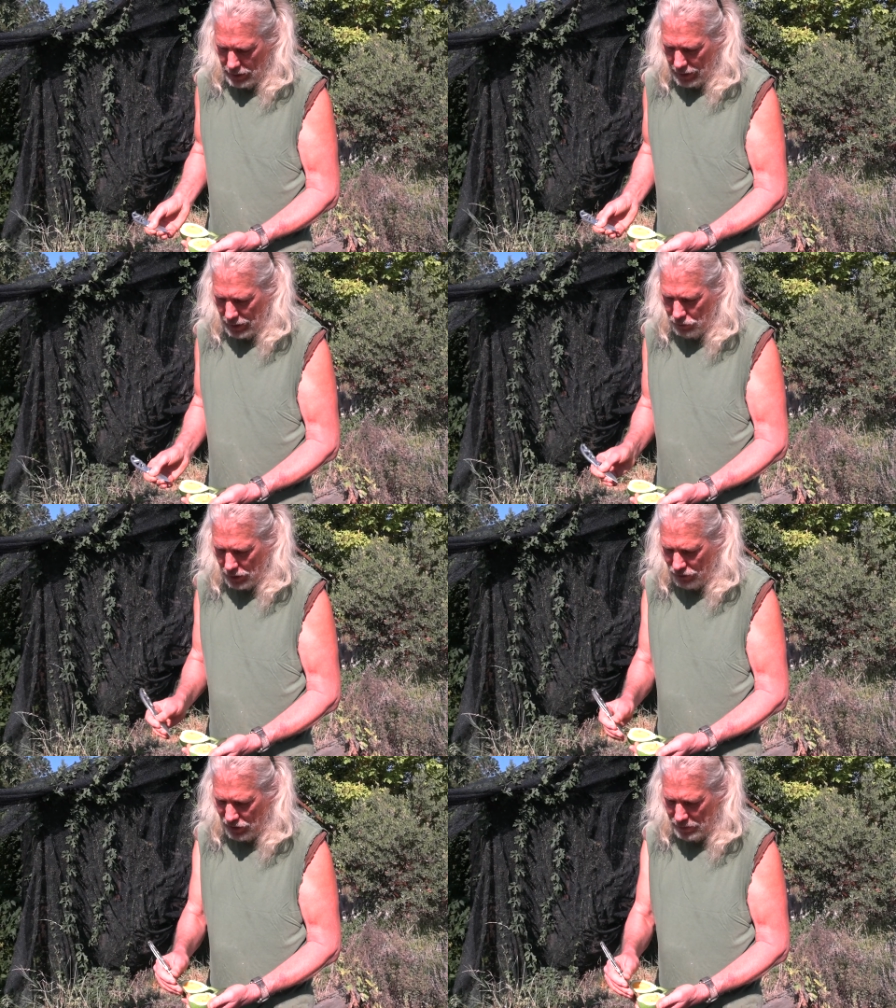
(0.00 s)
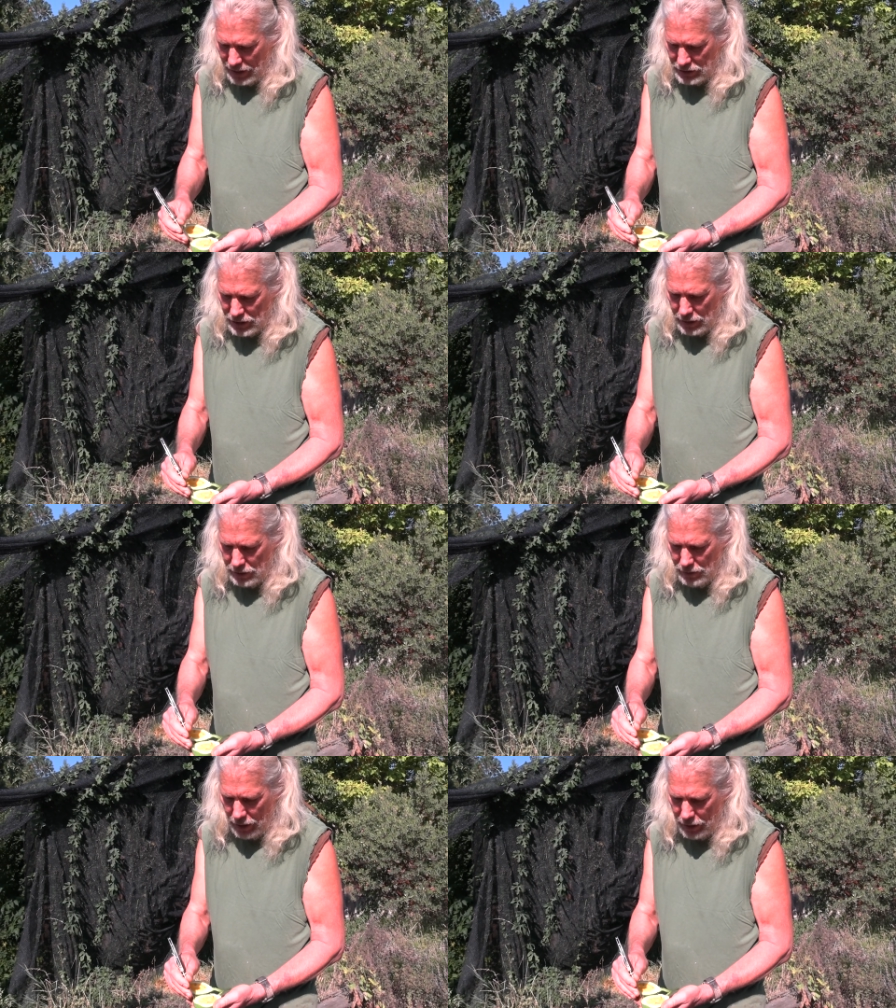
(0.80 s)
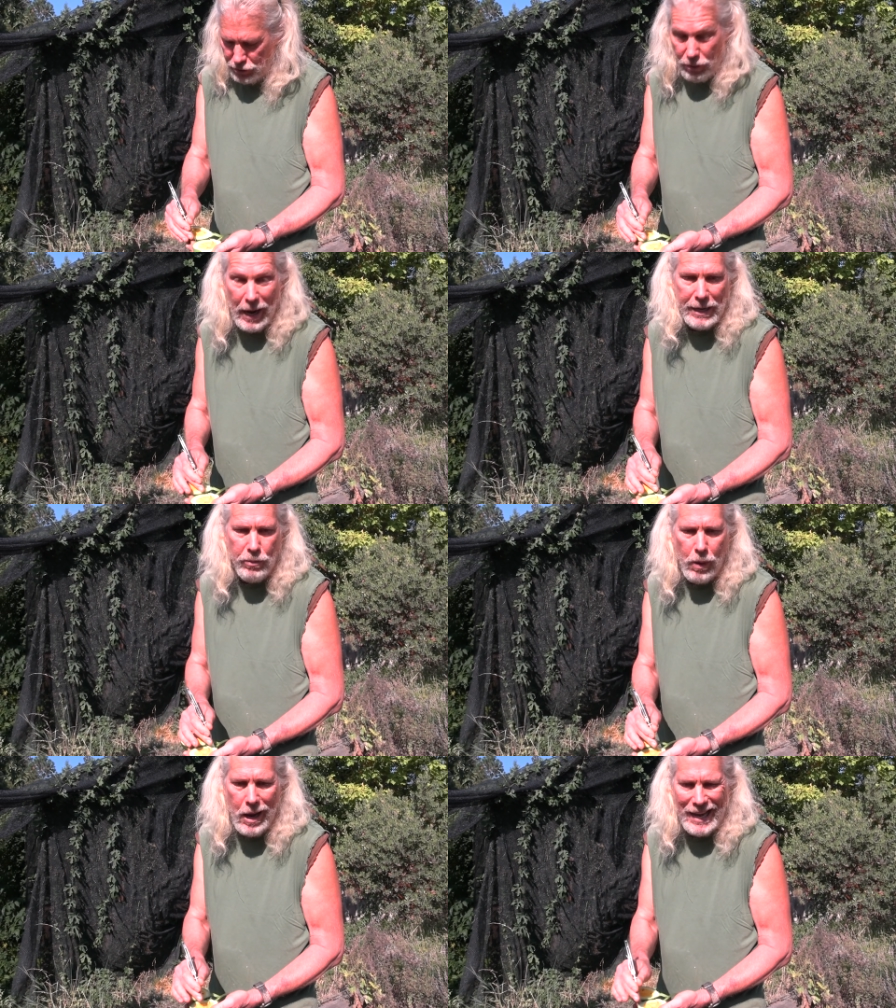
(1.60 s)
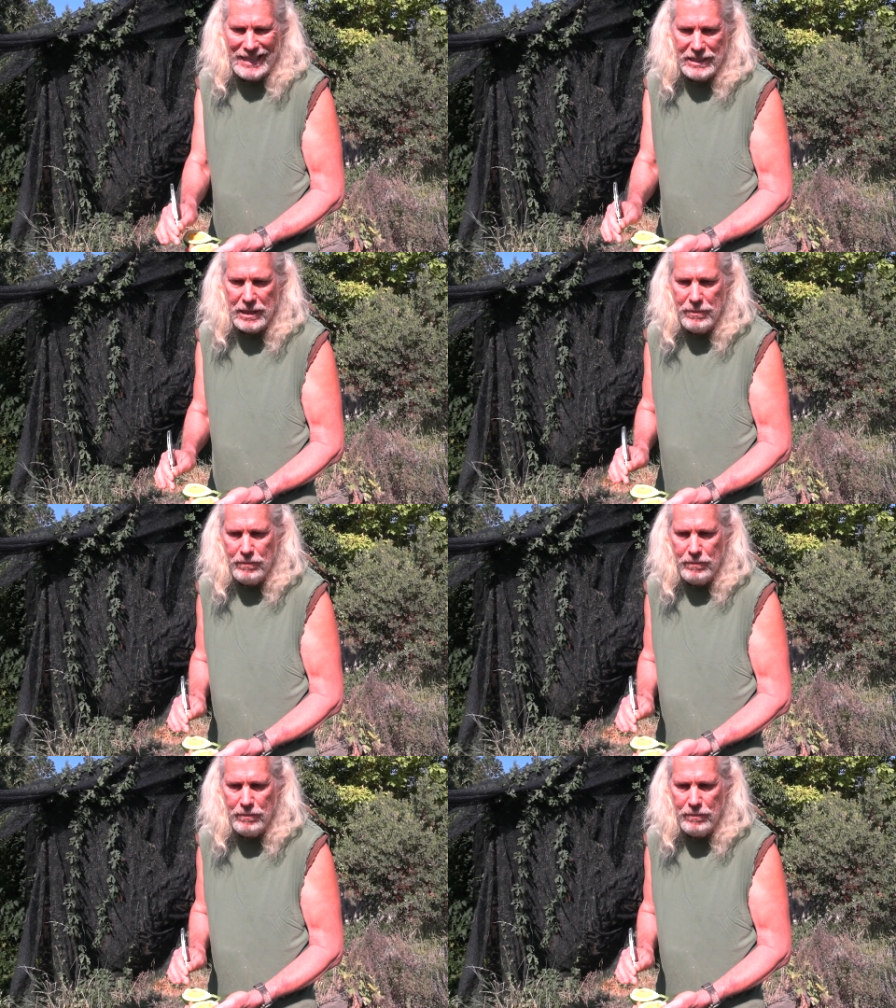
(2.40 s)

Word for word: and one of them is the uh, dried rind.